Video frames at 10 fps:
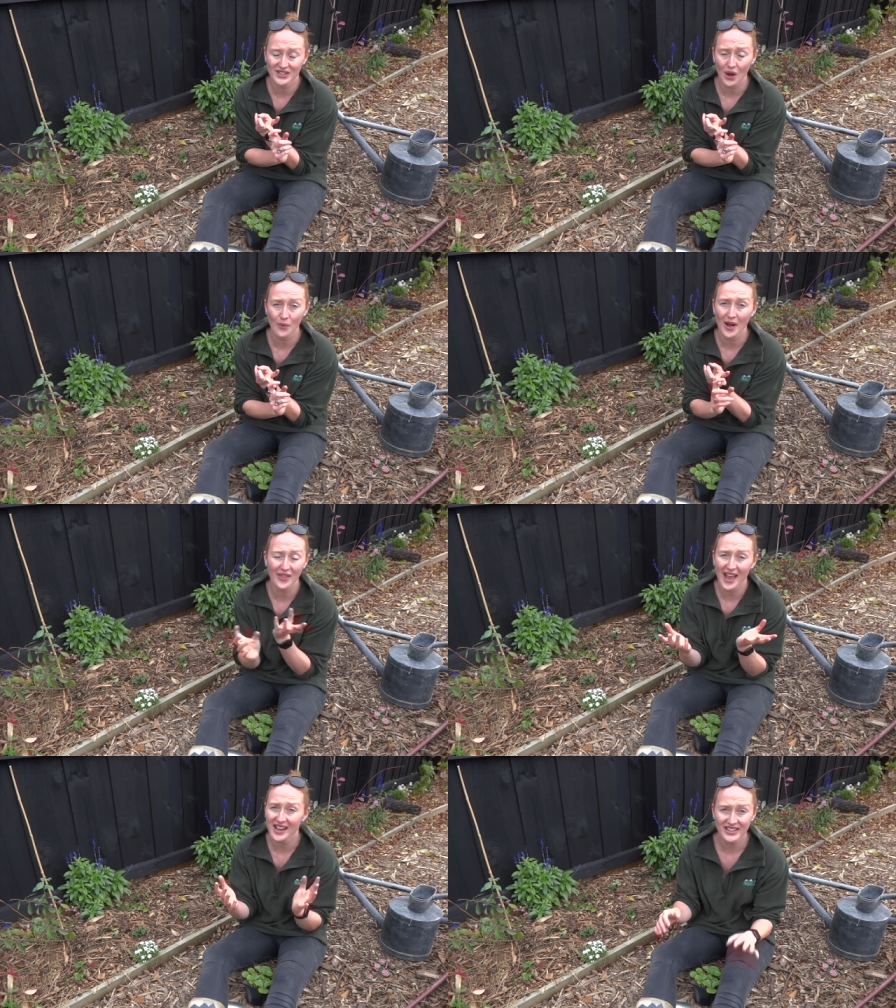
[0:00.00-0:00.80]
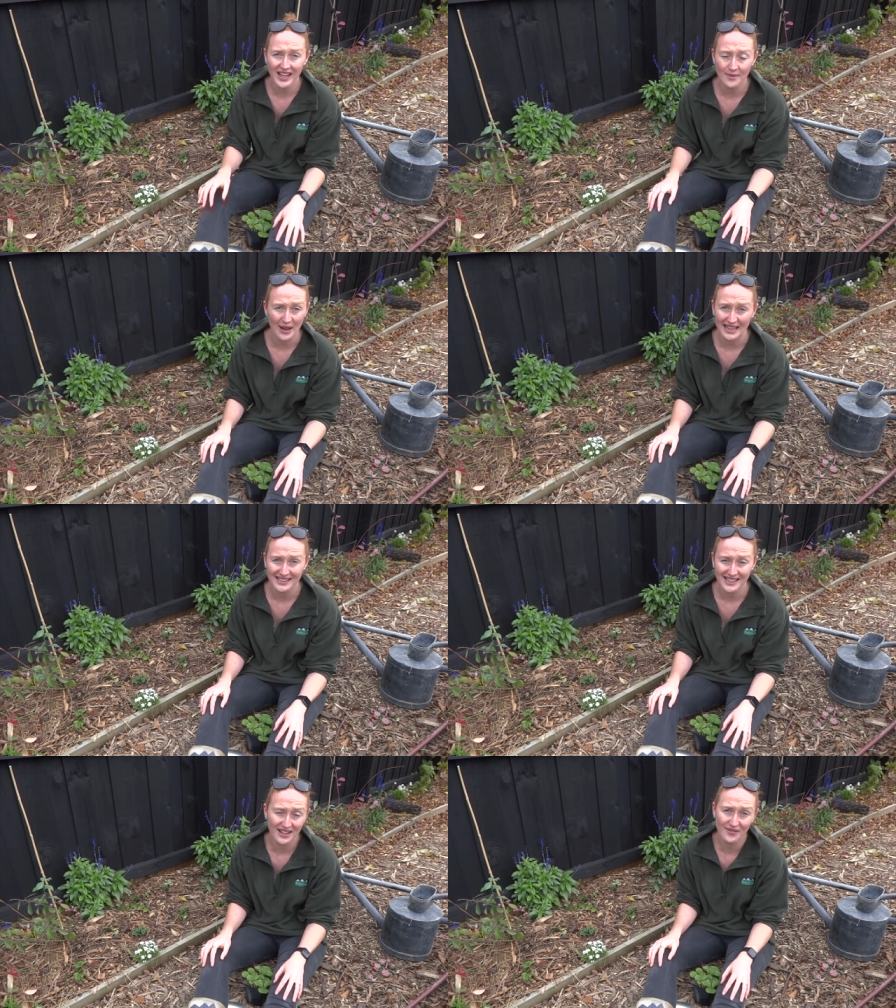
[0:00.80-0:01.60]
go well, they actually keep
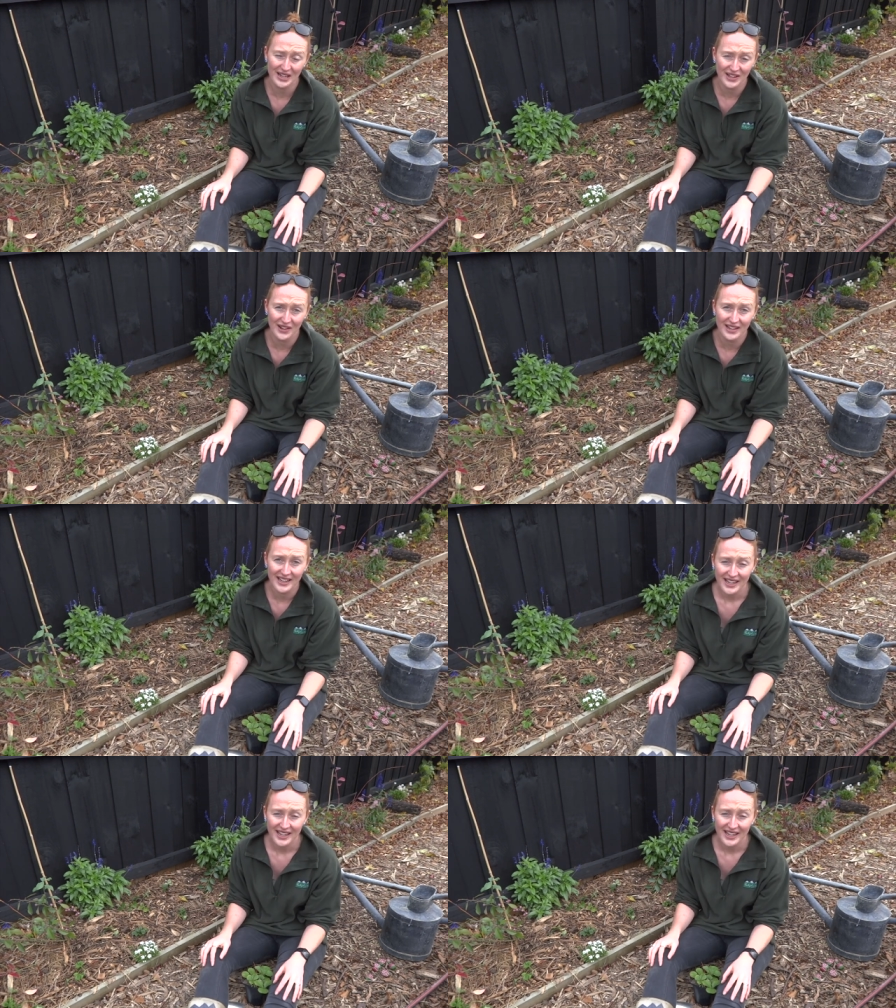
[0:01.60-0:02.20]
lasting, they're really good.